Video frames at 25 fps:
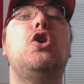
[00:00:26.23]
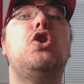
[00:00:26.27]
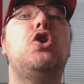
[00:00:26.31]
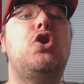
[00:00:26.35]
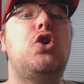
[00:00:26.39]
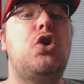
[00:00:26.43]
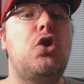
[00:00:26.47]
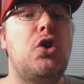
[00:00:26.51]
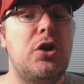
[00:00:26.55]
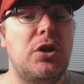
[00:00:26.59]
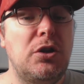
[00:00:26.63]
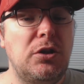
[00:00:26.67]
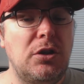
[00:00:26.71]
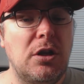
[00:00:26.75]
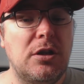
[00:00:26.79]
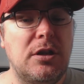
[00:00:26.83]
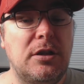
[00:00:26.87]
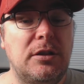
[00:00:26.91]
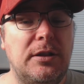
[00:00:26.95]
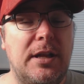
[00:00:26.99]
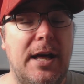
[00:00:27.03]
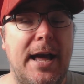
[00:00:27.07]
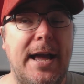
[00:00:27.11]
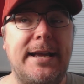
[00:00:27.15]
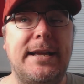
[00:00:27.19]
could
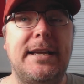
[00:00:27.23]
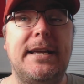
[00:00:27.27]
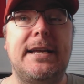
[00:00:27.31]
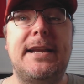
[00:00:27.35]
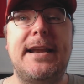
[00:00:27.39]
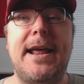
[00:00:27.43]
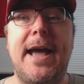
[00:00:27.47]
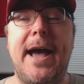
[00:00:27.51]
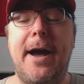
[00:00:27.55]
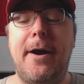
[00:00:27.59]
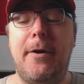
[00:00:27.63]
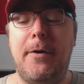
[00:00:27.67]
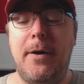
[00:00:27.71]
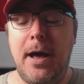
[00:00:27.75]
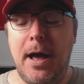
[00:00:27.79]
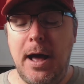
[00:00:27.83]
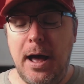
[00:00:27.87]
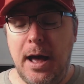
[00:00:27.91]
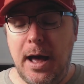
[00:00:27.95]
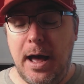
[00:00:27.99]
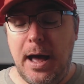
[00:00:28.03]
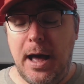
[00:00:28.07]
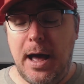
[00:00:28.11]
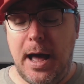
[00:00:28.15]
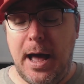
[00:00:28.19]
look like. Now,
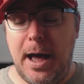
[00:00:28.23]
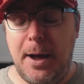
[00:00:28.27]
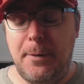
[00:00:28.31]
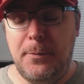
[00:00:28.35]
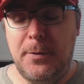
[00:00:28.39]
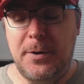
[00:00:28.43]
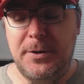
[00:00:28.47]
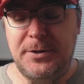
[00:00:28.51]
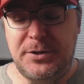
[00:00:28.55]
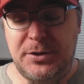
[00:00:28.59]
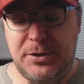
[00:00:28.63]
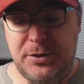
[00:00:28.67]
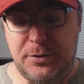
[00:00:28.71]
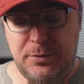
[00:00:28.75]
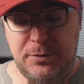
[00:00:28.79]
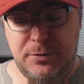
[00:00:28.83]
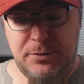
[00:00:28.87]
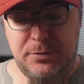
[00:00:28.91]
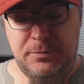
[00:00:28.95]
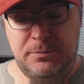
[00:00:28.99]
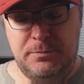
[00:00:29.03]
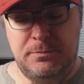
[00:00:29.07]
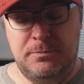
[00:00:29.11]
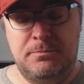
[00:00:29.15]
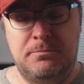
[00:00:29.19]
I want
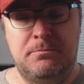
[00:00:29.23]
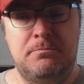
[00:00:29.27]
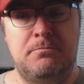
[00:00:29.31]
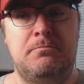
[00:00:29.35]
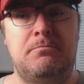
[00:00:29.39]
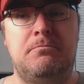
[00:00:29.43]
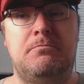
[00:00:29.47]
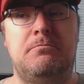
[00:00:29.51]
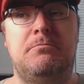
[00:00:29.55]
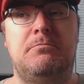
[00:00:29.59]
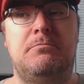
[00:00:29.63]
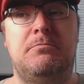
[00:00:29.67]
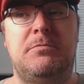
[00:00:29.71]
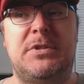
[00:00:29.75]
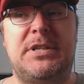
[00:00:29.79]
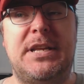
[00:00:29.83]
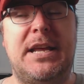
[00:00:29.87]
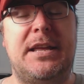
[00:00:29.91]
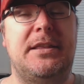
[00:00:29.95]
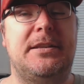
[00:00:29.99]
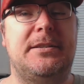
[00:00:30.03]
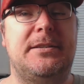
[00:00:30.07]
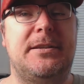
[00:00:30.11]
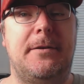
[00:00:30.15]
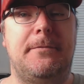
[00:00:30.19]
to
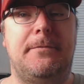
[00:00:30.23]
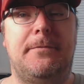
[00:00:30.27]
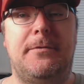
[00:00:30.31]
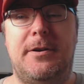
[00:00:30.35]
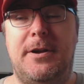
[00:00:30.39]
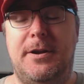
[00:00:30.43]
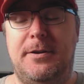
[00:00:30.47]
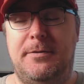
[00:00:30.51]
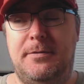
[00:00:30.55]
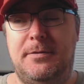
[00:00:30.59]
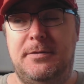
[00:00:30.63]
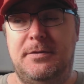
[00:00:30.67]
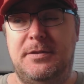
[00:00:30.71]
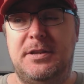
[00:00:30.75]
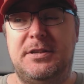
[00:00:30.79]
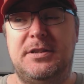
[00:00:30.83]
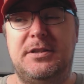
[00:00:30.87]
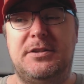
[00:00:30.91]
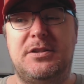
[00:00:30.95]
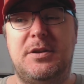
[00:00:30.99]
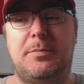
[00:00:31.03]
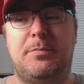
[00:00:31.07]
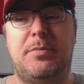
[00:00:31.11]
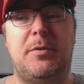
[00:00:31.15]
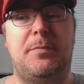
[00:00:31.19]
say this up front. This
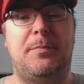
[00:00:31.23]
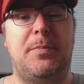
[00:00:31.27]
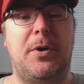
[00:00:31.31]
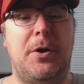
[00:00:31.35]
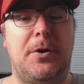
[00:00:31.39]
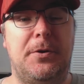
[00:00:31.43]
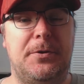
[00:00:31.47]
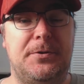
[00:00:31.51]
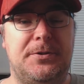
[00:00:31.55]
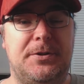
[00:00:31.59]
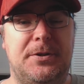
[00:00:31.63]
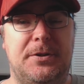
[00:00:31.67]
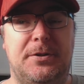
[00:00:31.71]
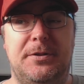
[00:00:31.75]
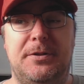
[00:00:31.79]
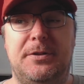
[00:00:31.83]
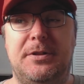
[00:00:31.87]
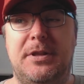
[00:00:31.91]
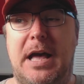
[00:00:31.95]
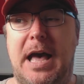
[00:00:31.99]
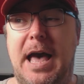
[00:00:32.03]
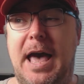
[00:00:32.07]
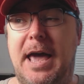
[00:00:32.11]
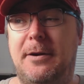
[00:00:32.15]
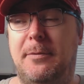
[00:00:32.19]
is a proposal.
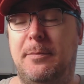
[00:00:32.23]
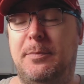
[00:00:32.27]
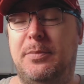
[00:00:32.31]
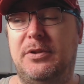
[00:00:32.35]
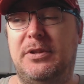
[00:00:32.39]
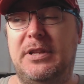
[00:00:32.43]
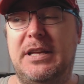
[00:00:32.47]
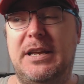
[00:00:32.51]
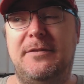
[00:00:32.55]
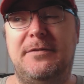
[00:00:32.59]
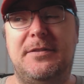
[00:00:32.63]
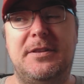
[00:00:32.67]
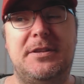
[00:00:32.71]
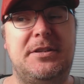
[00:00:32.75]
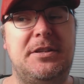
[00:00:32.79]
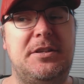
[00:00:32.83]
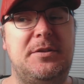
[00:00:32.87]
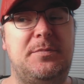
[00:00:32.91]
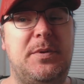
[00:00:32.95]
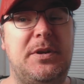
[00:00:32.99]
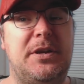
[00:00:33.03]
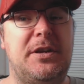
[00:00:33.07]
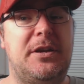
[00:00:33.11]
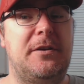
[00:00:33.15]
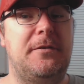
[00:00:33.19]
I don't believe this has
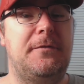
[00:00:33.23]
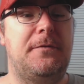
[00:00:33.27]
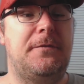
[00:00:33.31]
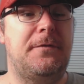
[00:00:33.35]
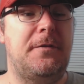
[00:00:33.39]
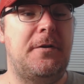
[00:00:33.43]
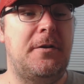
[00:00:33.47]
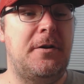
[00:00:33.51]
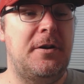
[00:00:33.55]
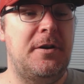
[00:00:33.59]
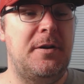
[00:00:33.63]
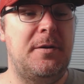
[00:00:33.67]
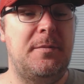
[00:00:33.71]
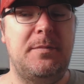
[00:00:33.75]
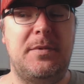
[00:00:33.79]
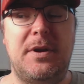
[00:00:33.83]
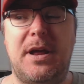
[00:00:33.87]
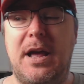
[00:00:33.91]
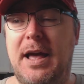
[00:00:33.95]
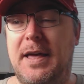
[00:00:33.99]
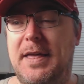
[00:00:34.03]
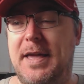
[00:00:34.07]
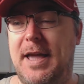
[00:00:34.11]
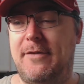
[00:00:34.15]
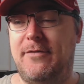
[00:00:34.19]
been confirmed.
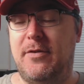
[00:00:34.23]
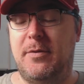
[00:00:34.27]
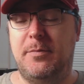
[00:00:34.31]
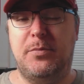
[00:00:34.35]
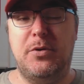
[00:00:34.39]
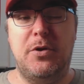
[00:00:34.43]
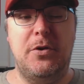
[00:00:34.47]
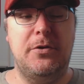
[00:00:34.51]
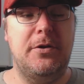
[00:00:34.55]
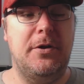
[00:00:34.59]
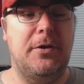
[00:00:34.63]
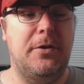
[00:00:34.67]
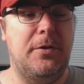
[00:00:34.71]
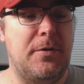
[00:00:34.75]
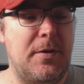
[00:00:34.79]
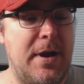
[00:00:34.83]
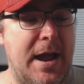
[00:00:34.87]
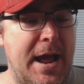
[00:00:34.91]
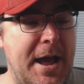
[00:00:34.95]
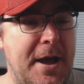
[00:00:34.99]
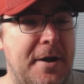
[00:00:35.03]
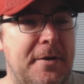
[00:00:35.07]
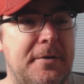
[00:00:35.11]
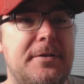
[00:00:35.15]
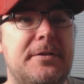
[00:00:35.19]
I haven't broken
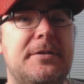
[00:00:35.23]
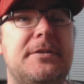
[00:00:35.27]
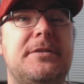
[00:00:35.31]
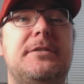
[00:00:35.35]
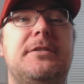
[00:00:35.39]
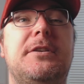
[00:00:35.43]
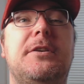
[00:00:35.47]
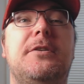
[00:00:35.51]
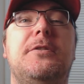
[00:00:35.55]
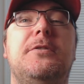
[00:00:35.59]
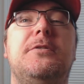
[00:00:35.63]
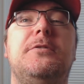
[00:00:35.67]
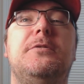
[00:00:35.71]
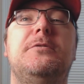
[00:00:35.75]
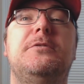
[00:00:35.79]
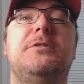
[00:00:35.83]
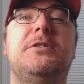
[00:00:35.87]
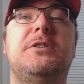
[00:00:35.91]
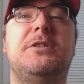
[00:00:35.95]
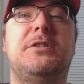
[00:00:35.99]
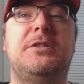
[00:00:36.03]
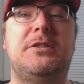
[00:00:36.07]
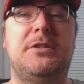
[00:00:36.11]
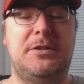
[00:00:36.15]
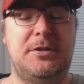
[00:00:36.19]
ground, so
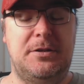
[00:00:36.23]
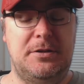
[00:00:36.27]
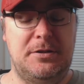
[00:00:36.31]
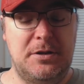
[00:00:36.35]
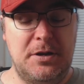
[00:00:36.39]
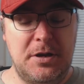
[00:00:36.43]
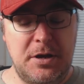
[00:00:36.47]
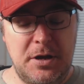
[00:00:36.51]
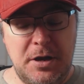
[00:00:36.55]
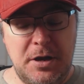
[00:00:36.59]
just